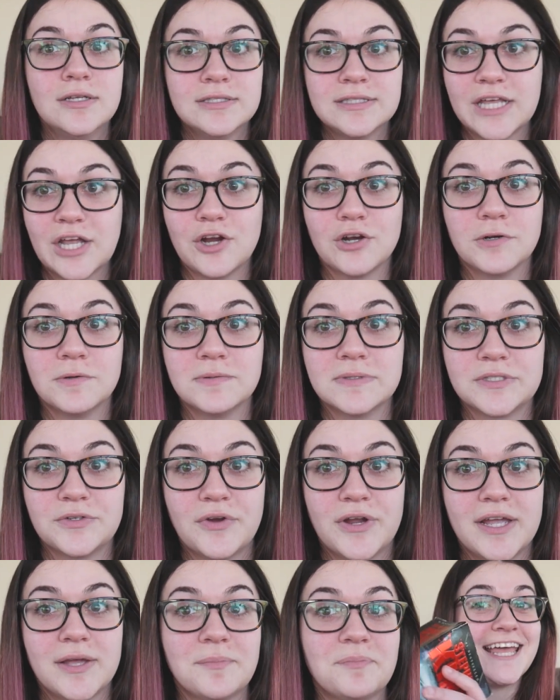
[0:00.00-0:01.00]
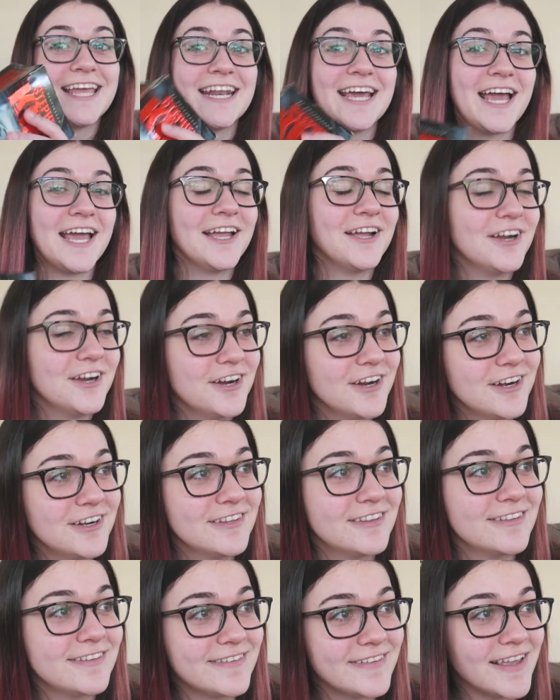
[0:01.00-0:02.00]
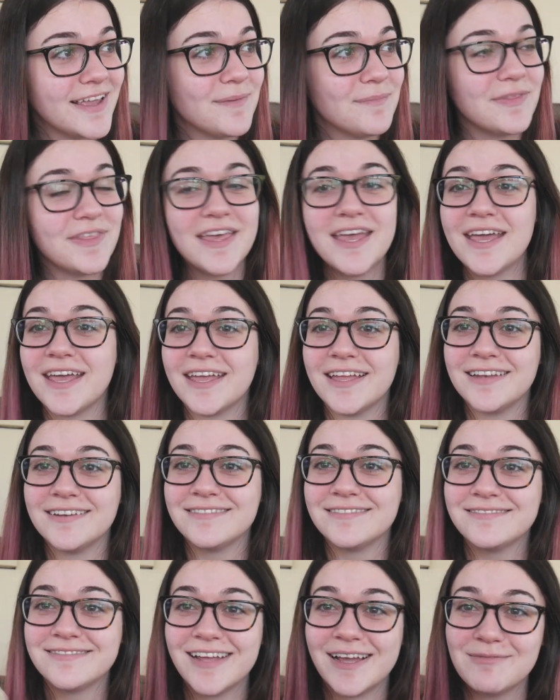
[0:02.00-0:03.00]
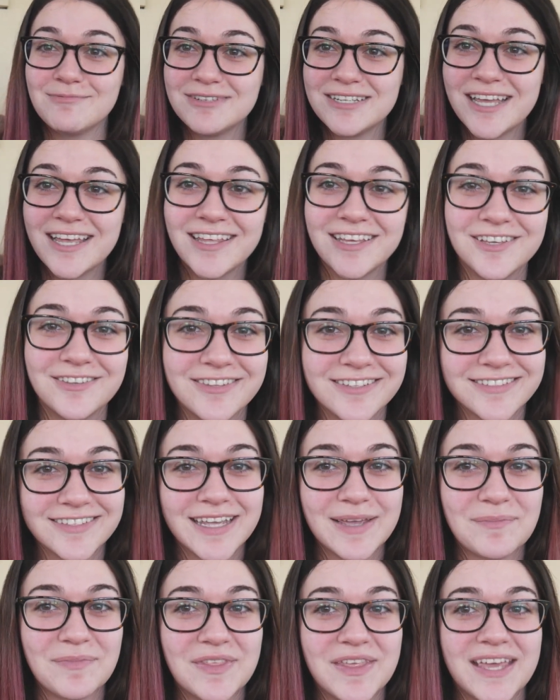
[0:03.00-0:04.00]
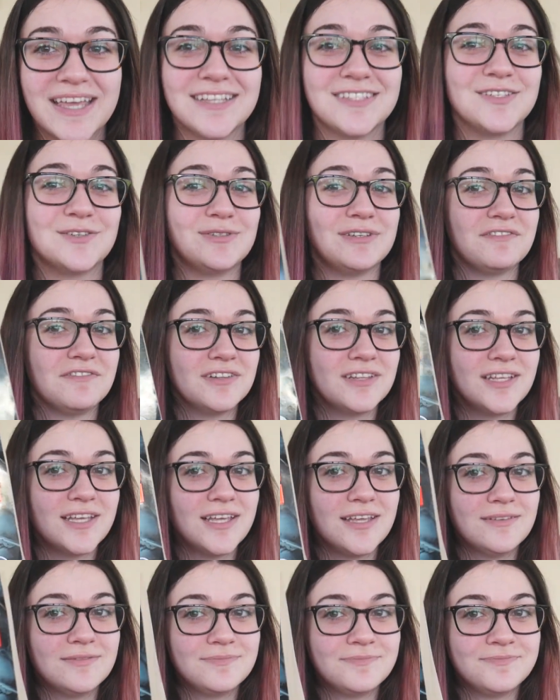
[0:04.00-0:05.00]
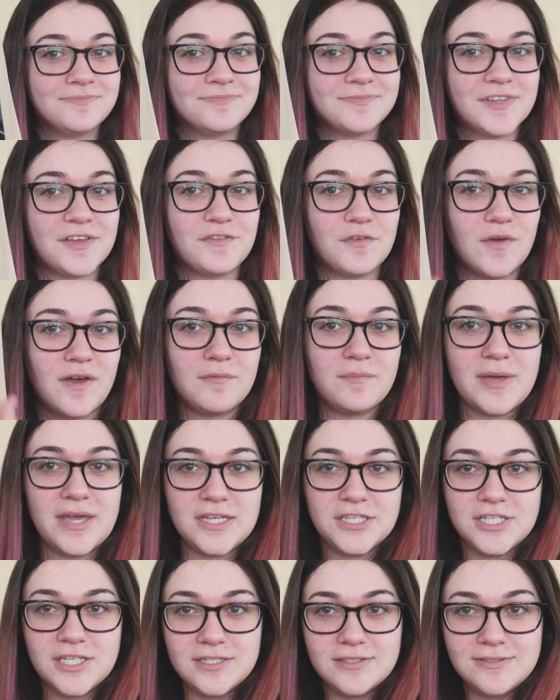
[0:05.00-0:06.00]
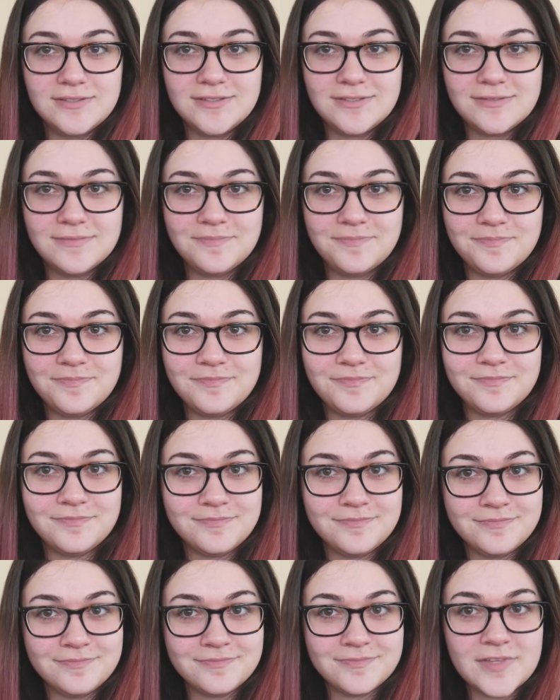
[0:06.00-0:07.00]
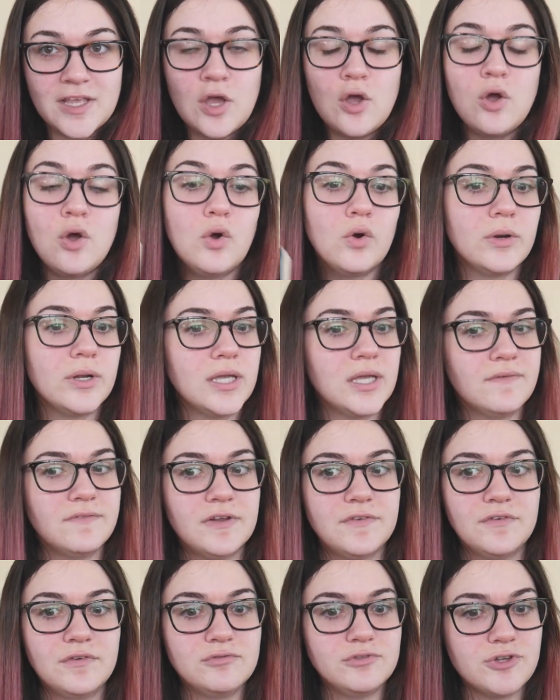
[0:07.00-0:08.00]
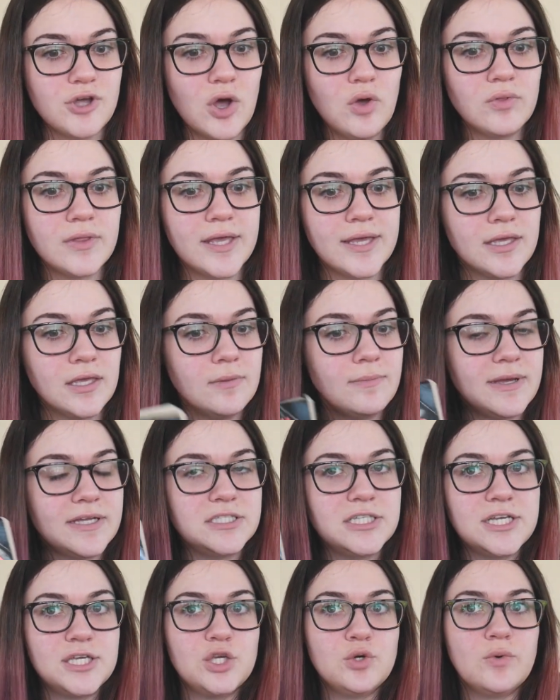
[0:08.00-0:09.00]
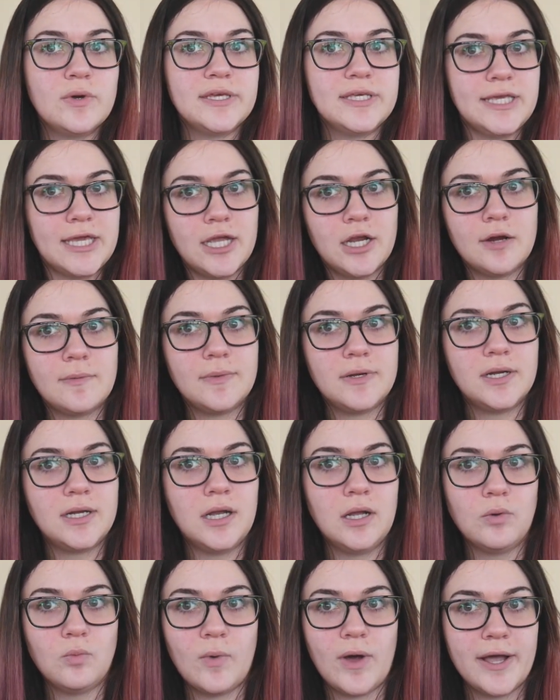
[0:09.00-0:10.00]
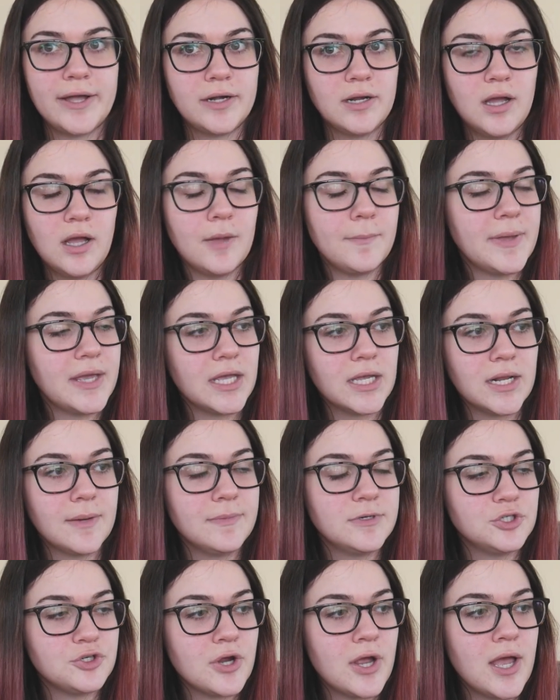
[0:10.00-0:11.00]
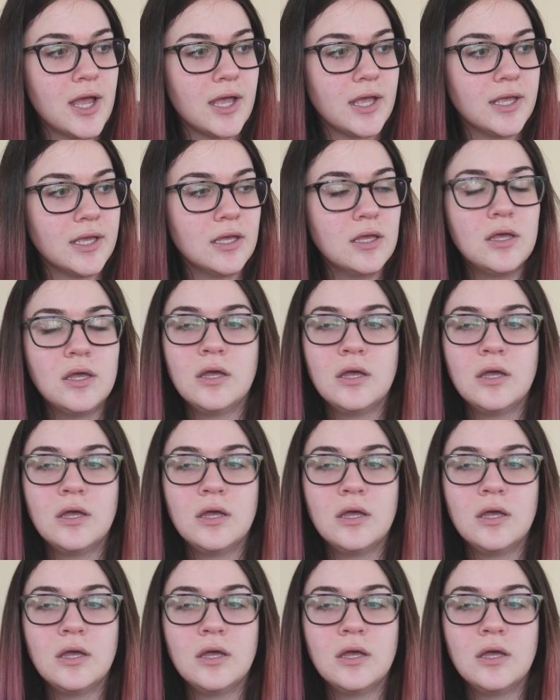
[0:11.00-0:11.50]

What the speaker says: they heard it was great. And I heard the same thing and I'm telling you the same thing. So definitely, if you have patience, or even if you don't, like it might take you a year, but why not pick it up and try?